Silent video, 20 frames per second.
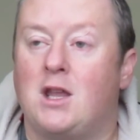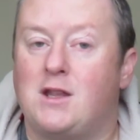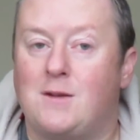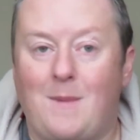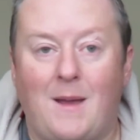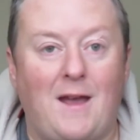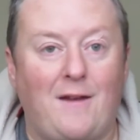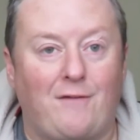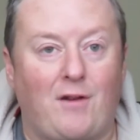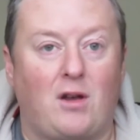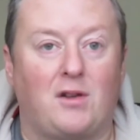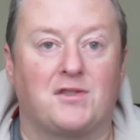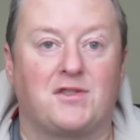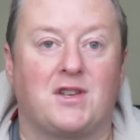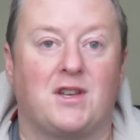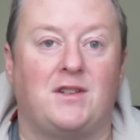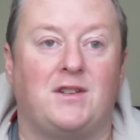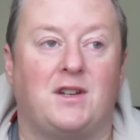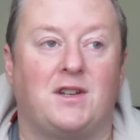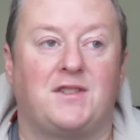You may have
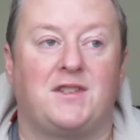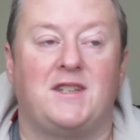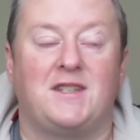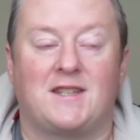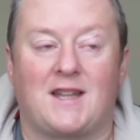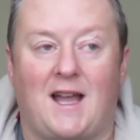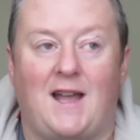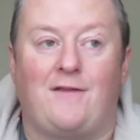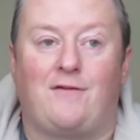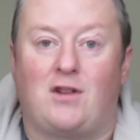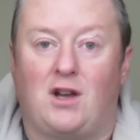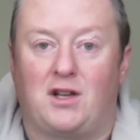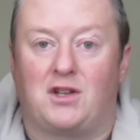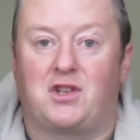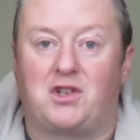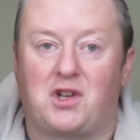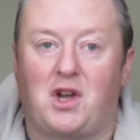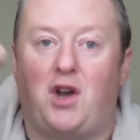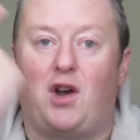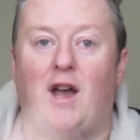also noticed that I've got a
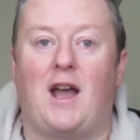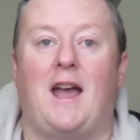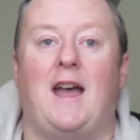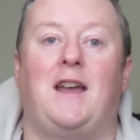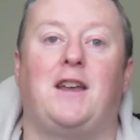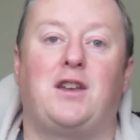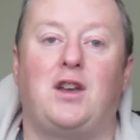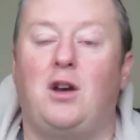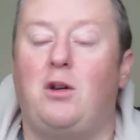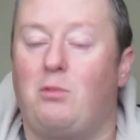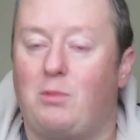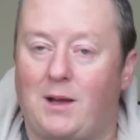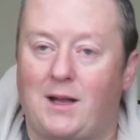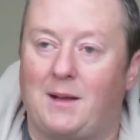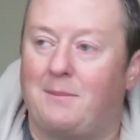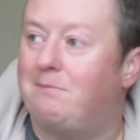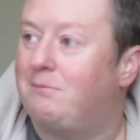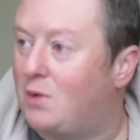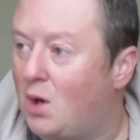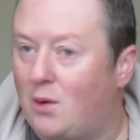short haircut while
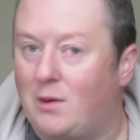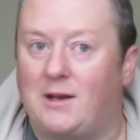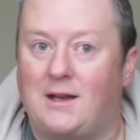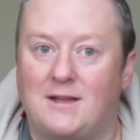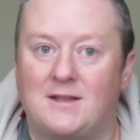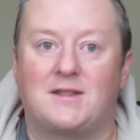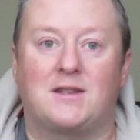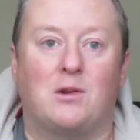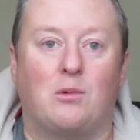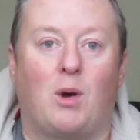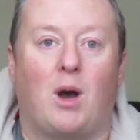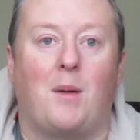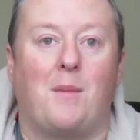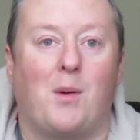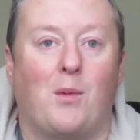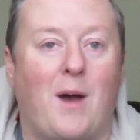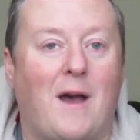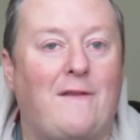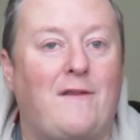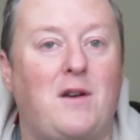I'm going into
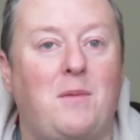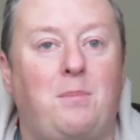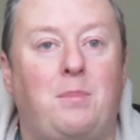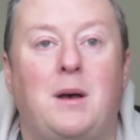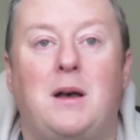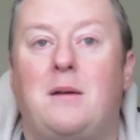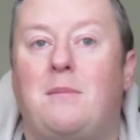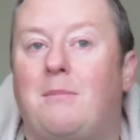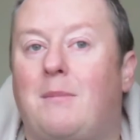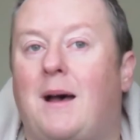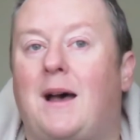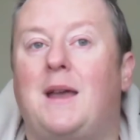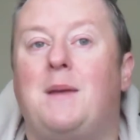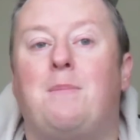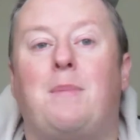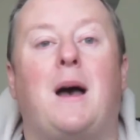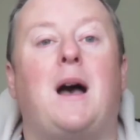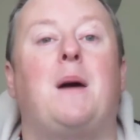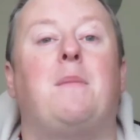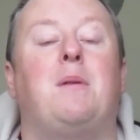warmer weather, but my
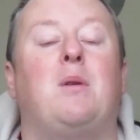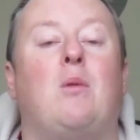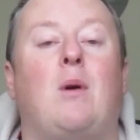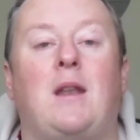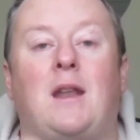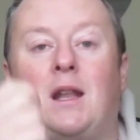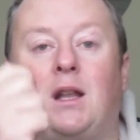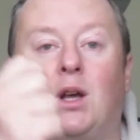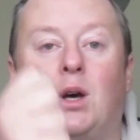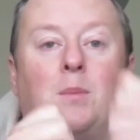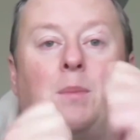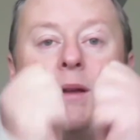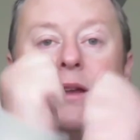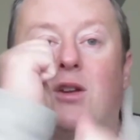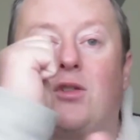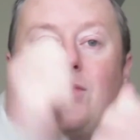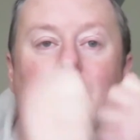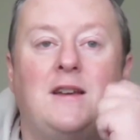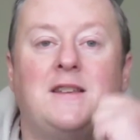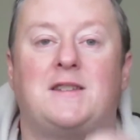barber went a little bit
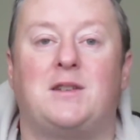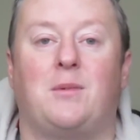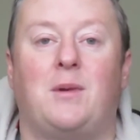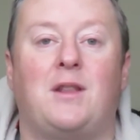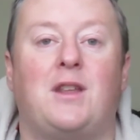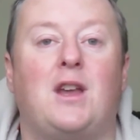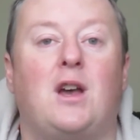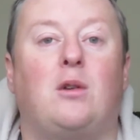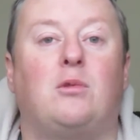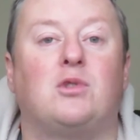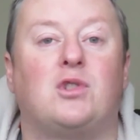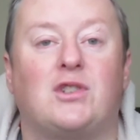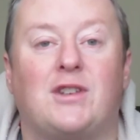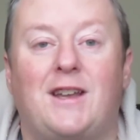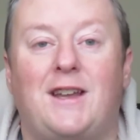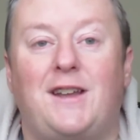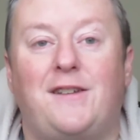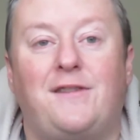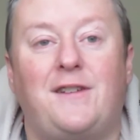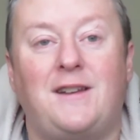crazy with the old
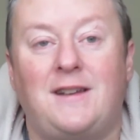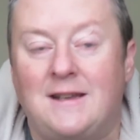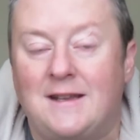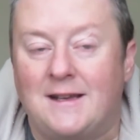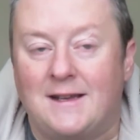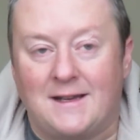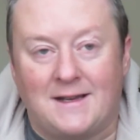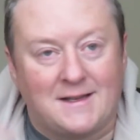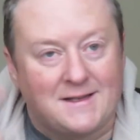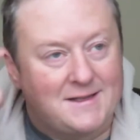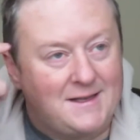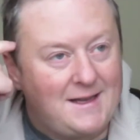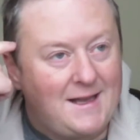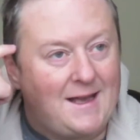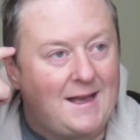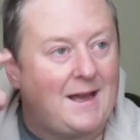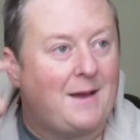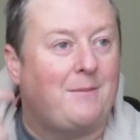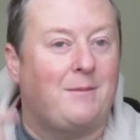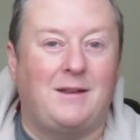shaver. So
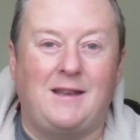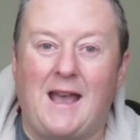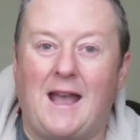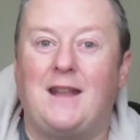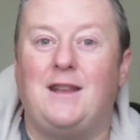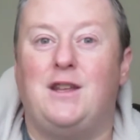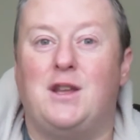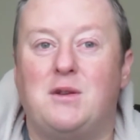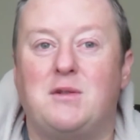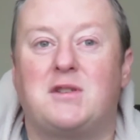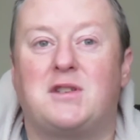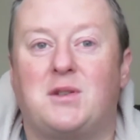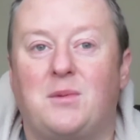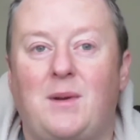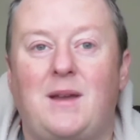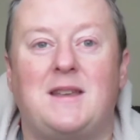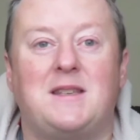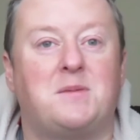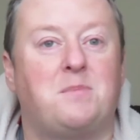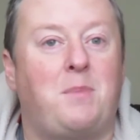yeah, I'm getting used
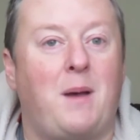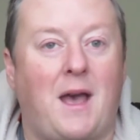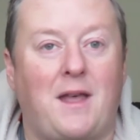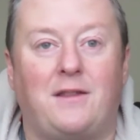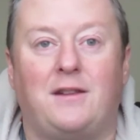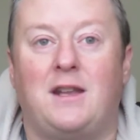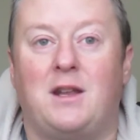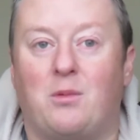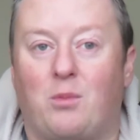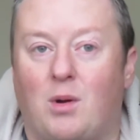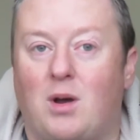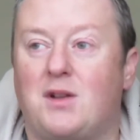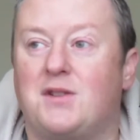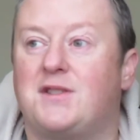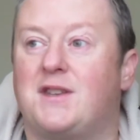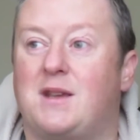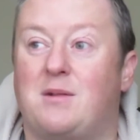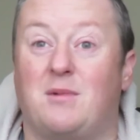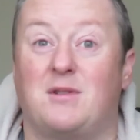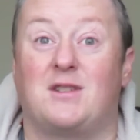to it. It's better than it
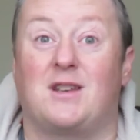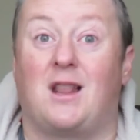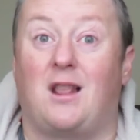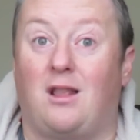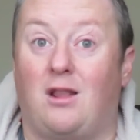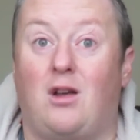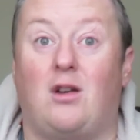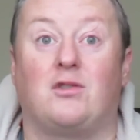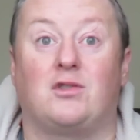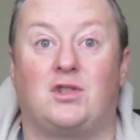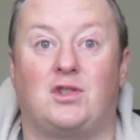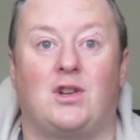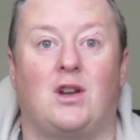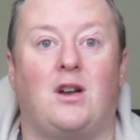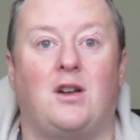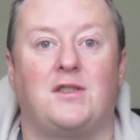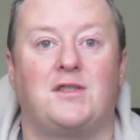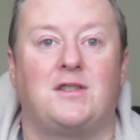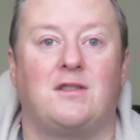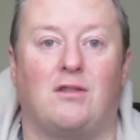was. It was a lot
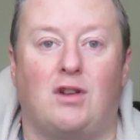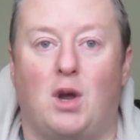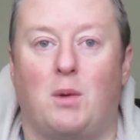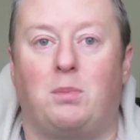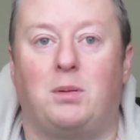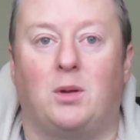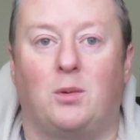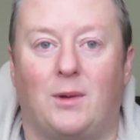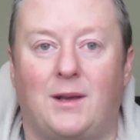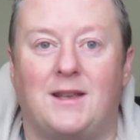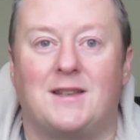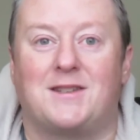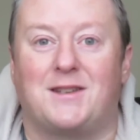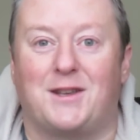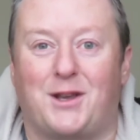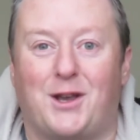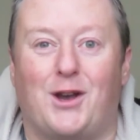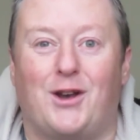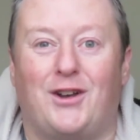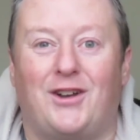shorter a couple of weeks
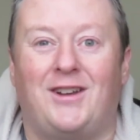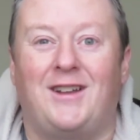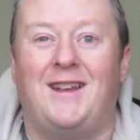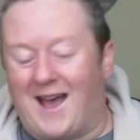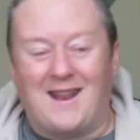ago.